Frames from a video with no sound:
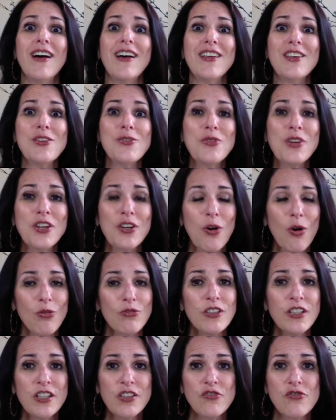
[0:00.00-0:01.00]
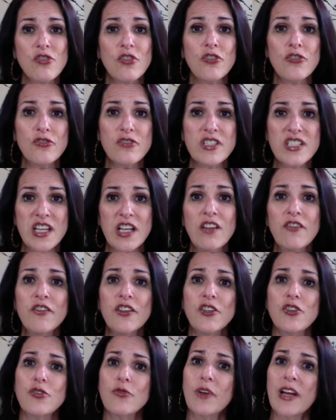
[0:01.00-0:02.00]
Uh, you can only control
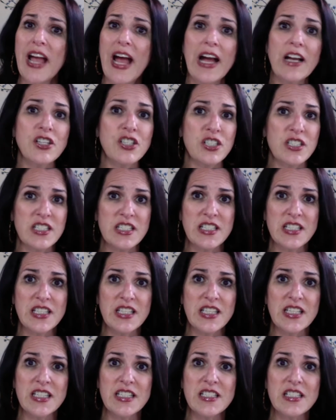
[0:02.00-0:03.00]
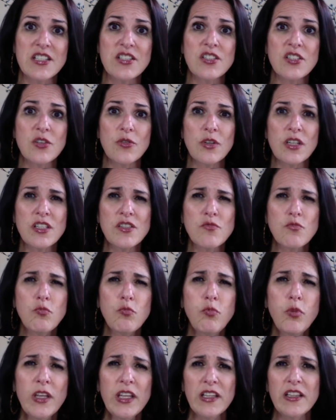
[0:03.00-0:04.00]
yourself and your reactions to things. So it's
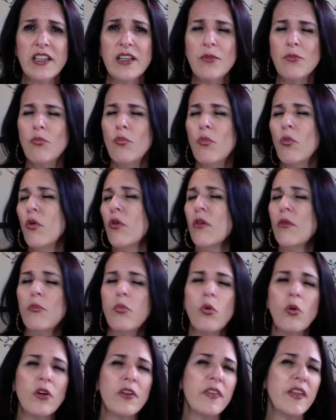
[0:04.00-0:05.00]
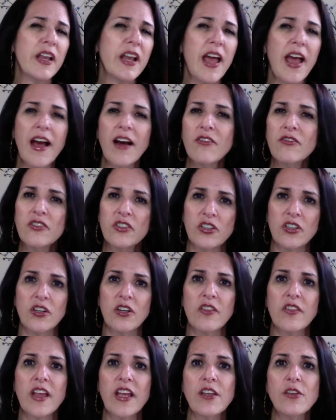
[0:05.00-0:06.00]
really more important than
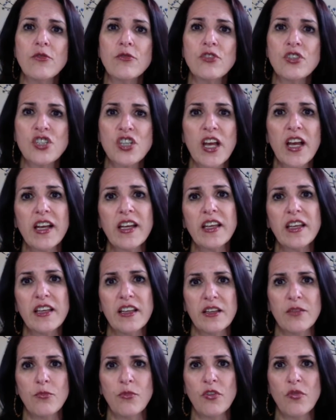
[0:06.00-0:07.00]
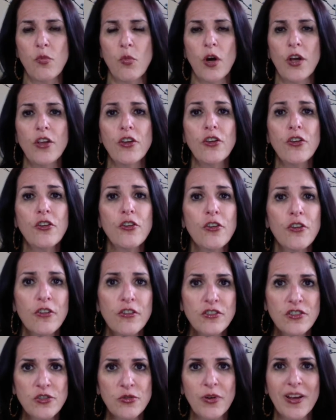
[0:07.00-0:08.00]
ever that you check in with what
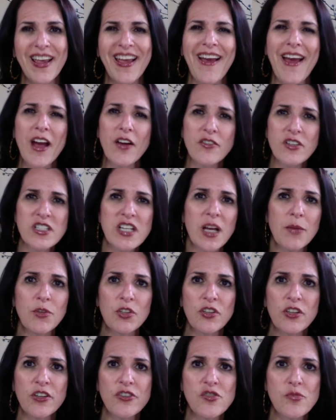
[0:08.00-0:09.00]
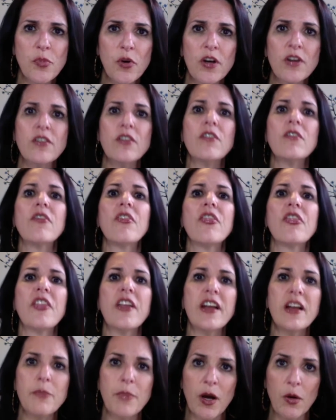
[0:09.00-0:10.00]
you're doing. Every time you look at your partner,
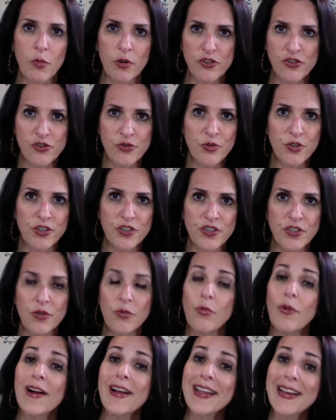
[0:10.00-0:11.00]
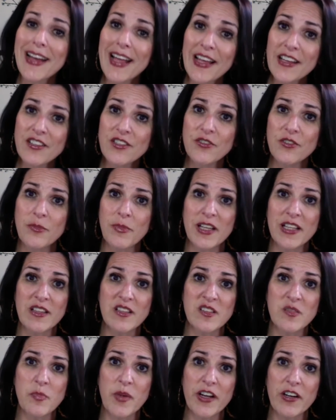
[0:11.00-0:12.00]
think about what you could do. What can I do to
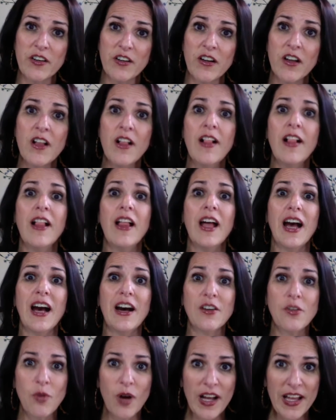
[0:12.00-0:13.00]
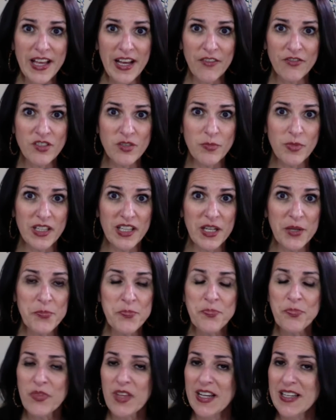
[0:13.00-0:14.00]
make this better? How do I have to be?
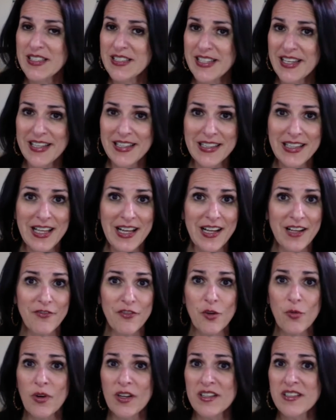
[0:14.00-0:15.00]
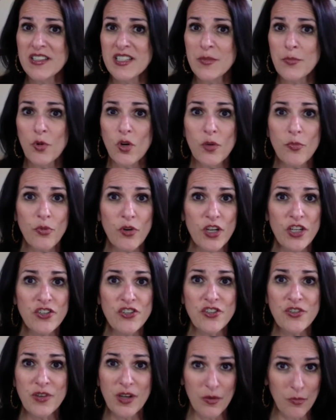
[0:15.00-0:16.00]
I say it a lot. If you want to see more,
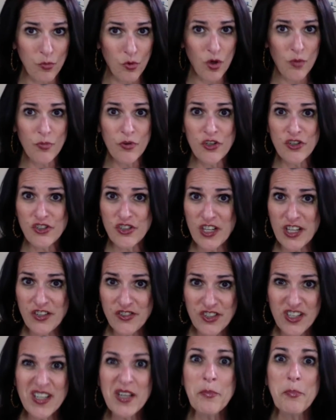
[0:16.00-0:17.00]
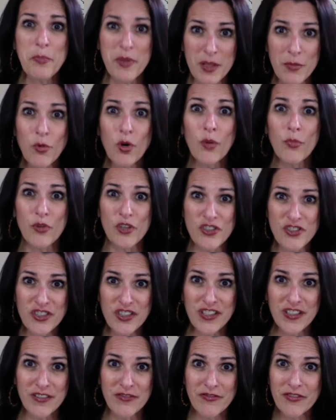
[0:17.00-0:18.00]
appreci- uh, more appreciation, be more
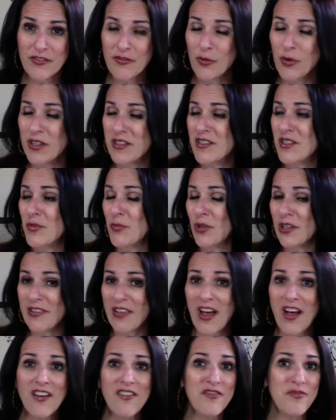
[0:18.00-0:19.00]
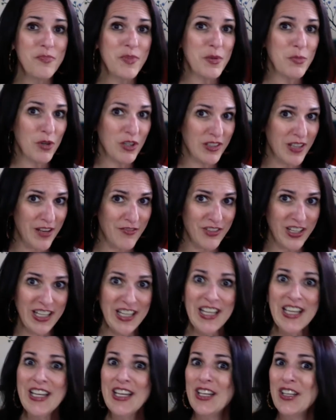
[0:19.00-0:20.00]
appreciative want to see more love, be more
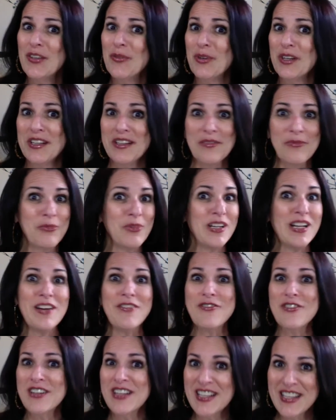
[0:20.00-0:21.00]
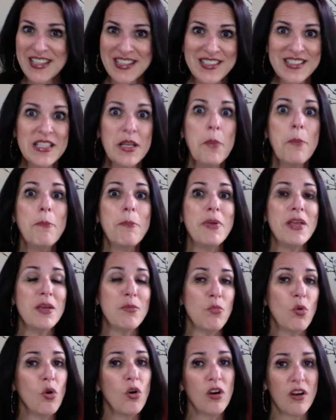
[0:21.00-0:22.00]
loving. You want whatever it is,
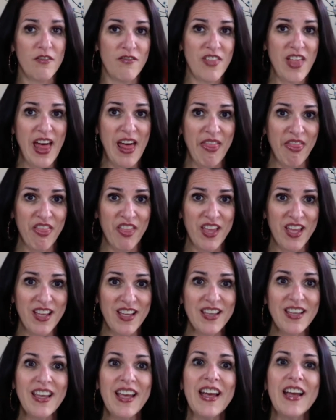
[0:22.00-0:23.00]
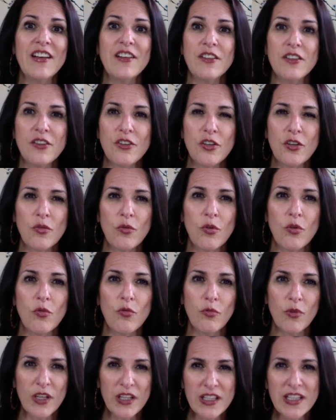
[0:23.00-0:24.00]
be more of that thing, and you
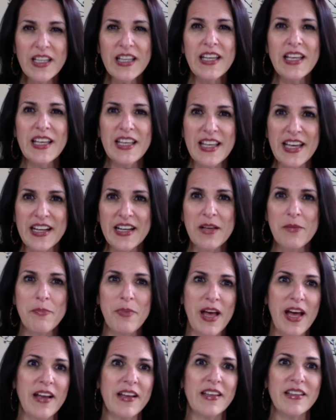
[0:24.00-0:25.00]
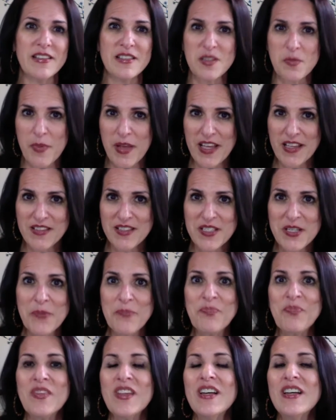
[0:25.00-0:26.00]
will really get it back in spades.
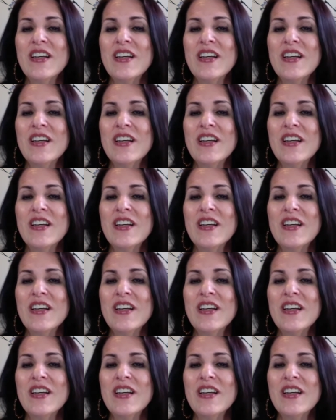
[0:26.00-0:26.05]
